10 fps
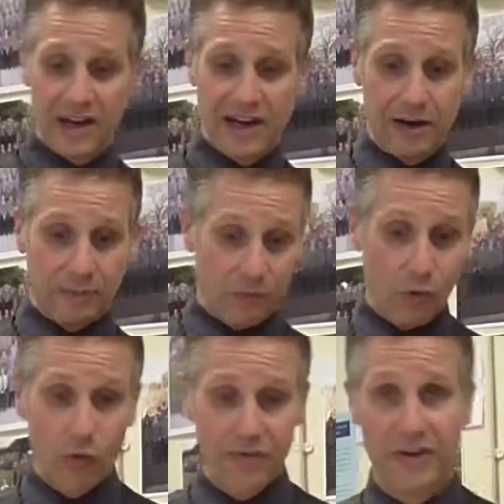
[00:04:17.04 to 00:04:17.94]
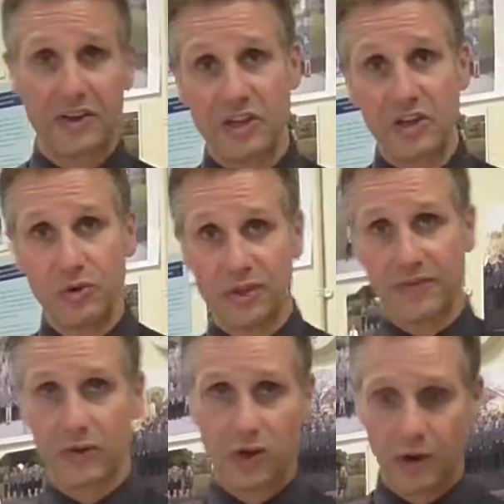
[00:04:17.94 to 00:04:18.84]
Now, all of those are
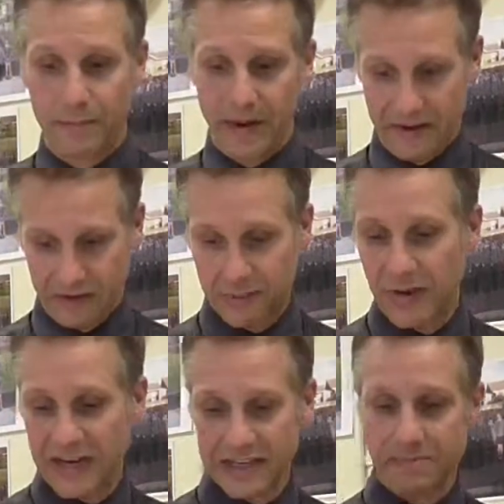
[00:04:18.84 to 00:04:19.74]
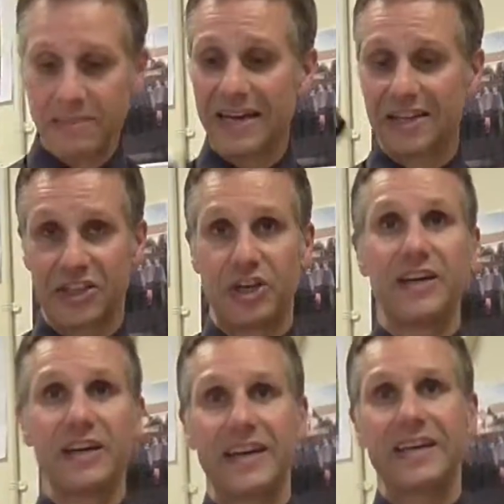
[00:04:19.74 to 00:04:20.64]
useful compounds, but as a
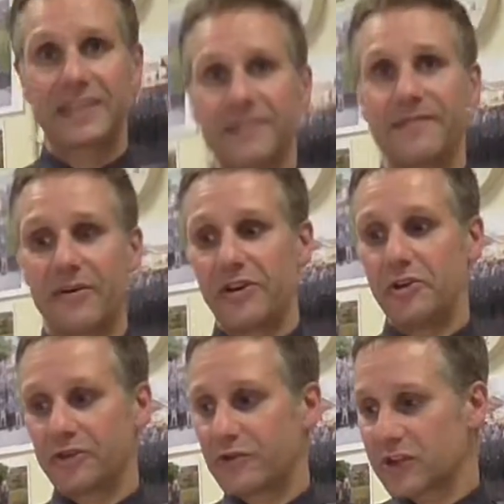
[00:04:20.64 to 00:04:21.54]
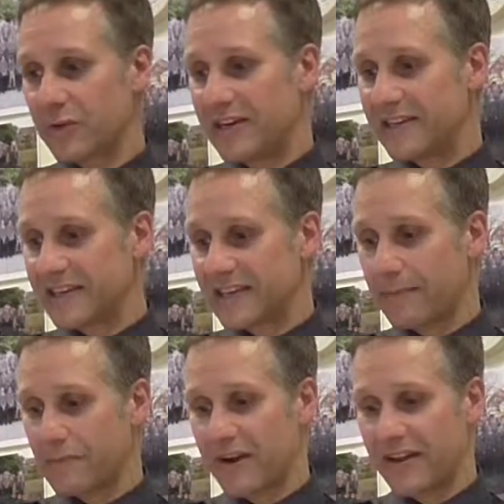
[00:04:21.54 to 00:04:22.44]
mixture, it isn't very useful, so we need to
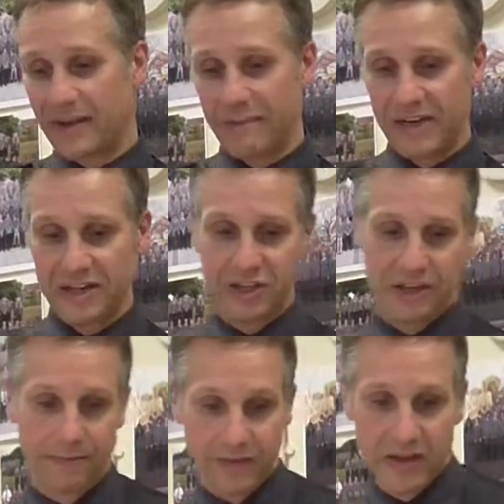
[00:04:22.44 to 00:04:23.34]
separate that mixture.